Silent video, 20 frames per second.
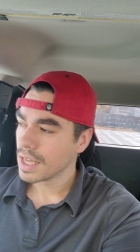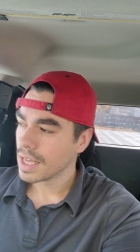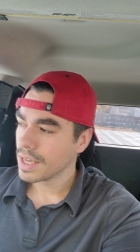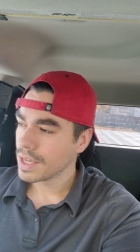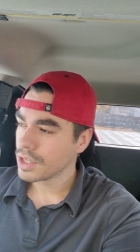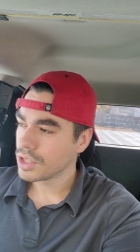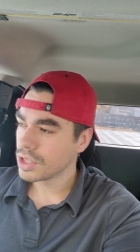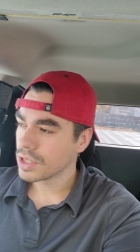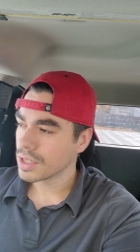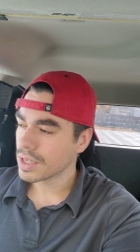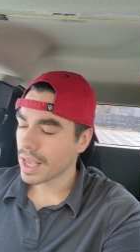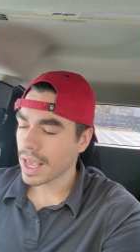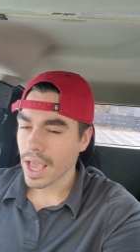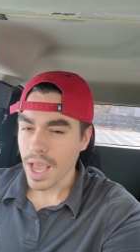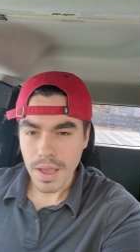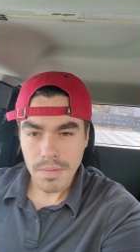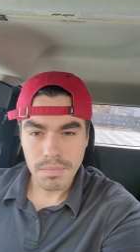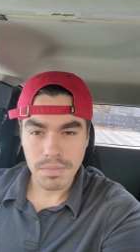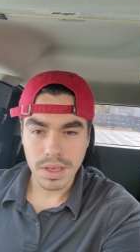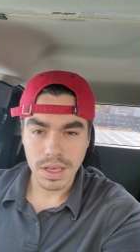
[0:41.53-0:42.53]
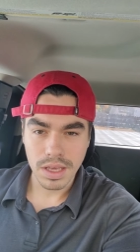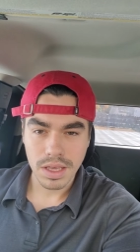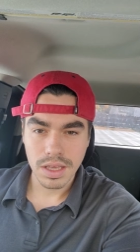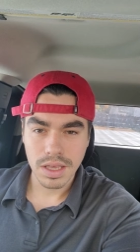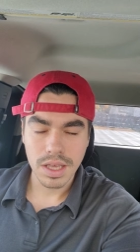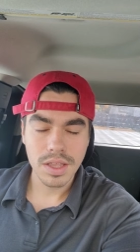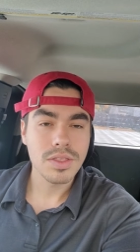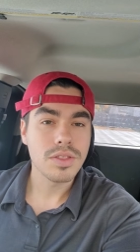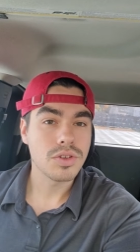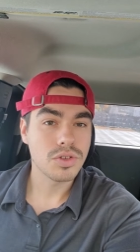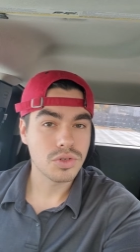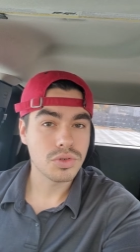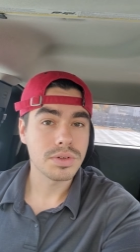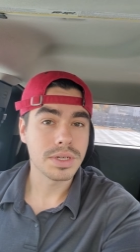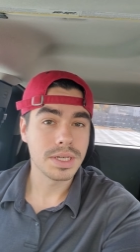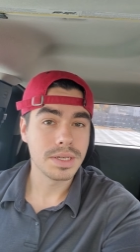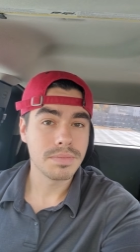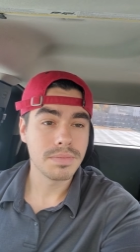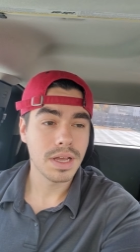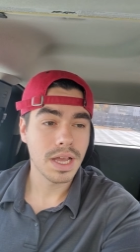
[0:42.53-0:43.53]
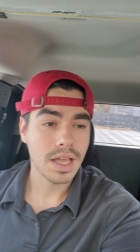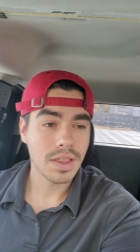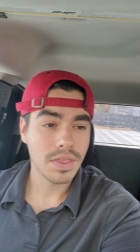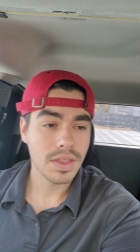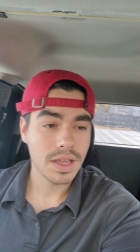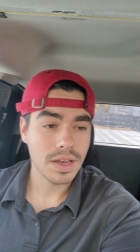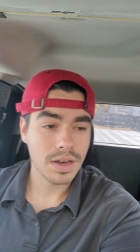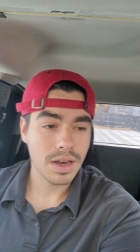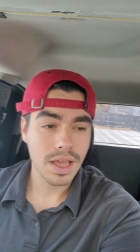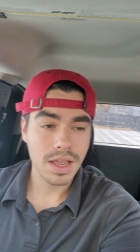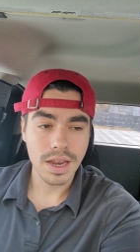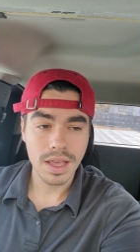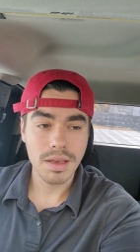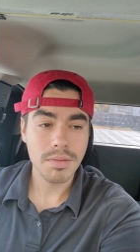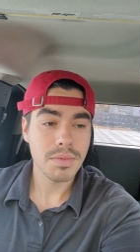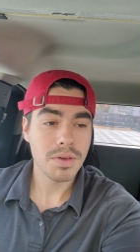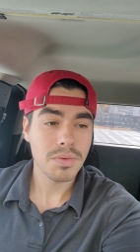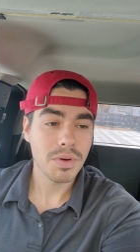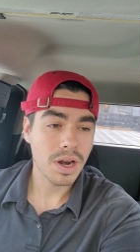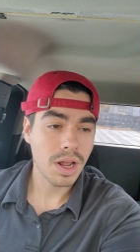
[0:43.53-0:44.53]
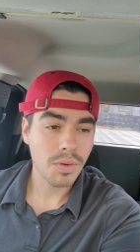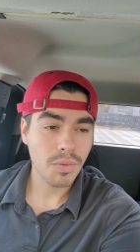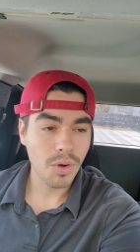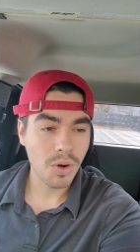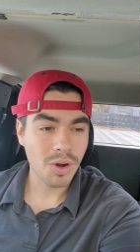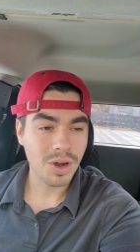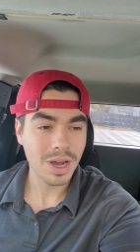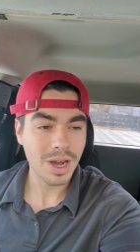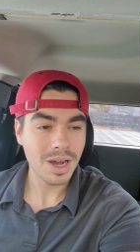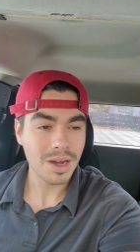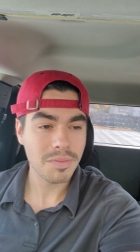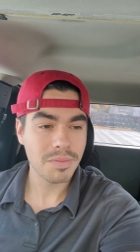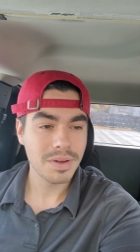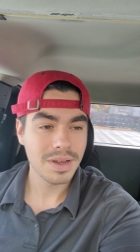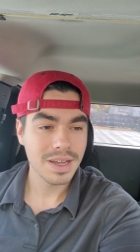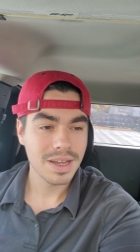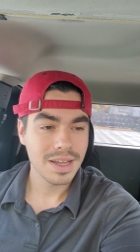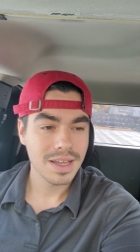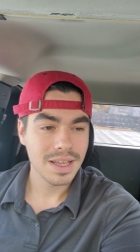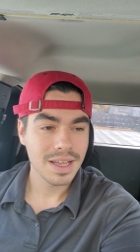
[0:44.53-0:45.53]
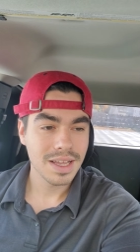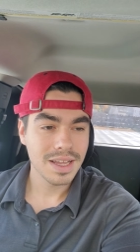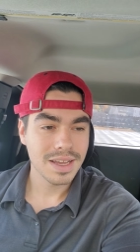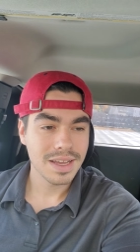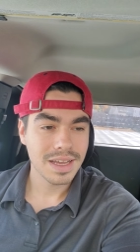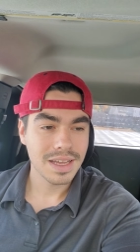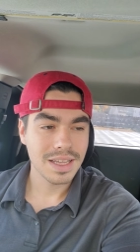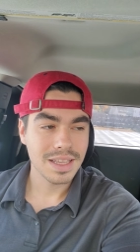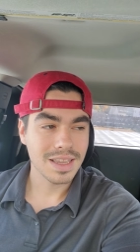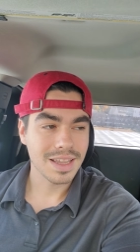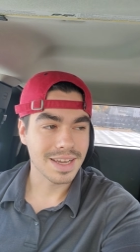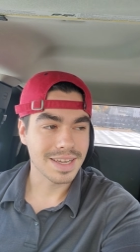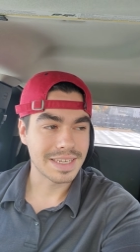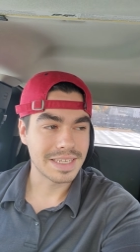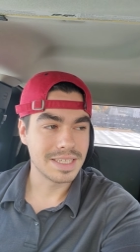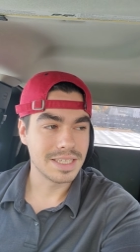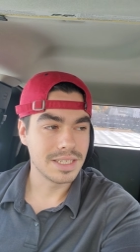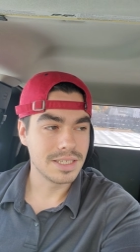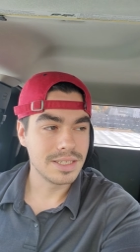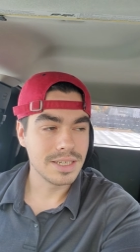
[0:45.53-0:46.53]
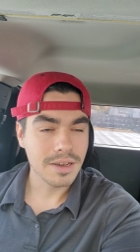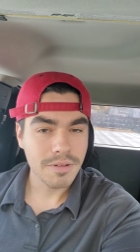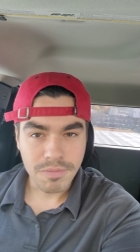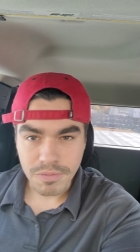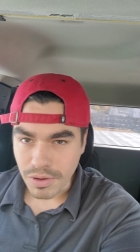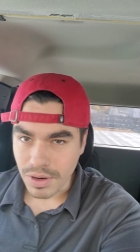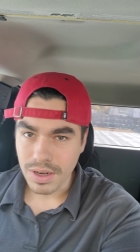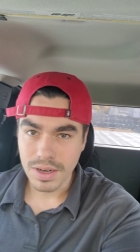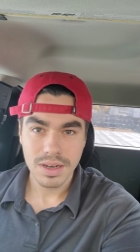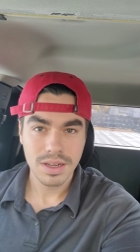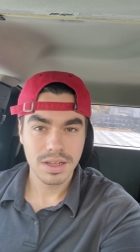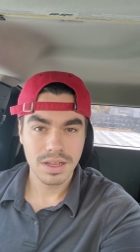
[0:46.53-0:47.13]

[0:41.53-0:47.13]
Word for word: it just hit me in the dream. And then it hit me when I woke up like different.